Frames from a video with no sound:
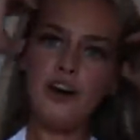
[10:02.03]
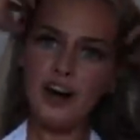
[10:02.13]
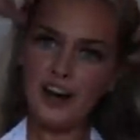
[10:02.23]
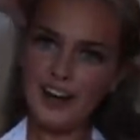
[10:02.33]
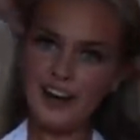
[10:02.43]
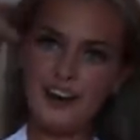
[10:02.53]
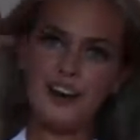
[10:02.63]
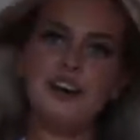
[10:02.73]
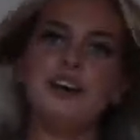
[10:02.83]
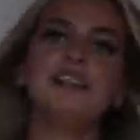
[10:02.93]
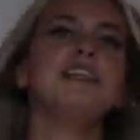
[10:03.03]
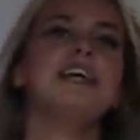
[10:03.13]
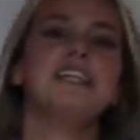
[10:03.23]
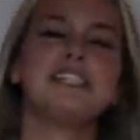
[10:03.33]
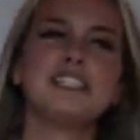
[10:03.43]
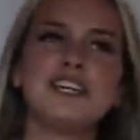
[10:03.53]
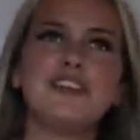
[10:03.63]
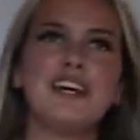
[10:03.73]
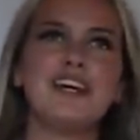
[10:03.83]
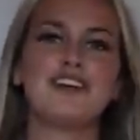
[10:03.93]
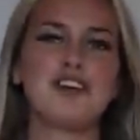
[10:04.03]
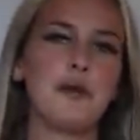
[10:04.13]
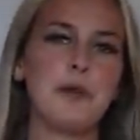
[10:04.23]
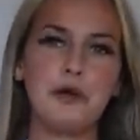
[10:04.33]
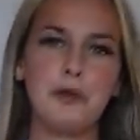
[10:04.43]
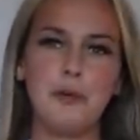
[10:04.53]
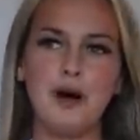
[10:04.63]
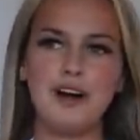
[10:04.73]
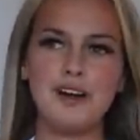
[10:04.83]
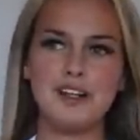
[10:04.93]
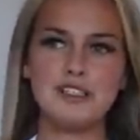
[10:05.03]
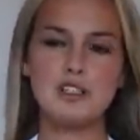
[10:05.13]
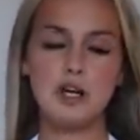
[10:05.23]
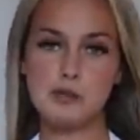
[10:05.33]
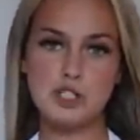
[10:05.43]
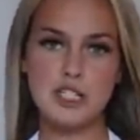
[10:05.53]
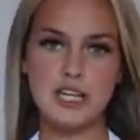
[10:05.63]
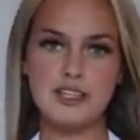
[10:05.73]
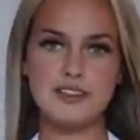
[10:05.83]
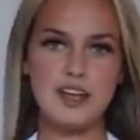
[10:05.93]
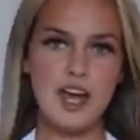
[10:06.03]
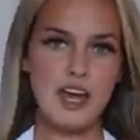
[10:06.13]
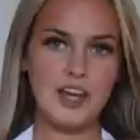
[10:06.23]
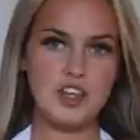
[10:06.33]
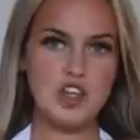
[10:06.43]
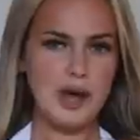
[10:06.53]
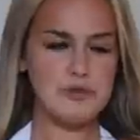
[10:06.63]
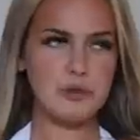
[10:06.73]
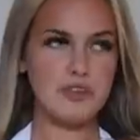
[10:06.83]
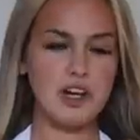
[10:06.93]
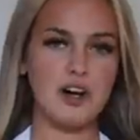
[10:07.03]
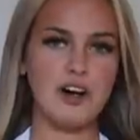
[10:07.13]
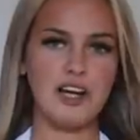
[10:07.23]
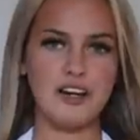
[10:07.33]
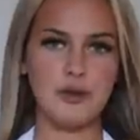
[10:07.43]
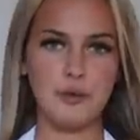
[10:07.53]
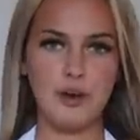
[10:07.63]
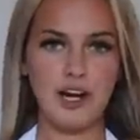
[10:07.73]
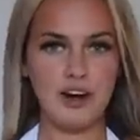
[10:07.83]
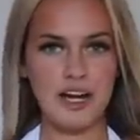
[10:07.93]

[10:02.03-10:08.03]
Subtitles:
I needed the triple diamantes, gems, whatever they are, in white.